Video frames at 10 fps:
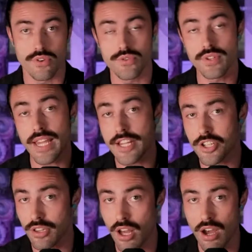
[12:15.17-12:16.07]
or to engage
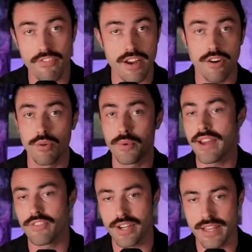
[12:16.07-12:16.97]
in lawfare or
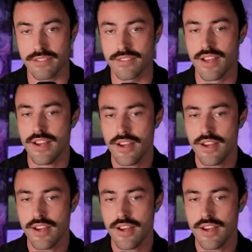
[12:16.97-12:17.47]
whatever it is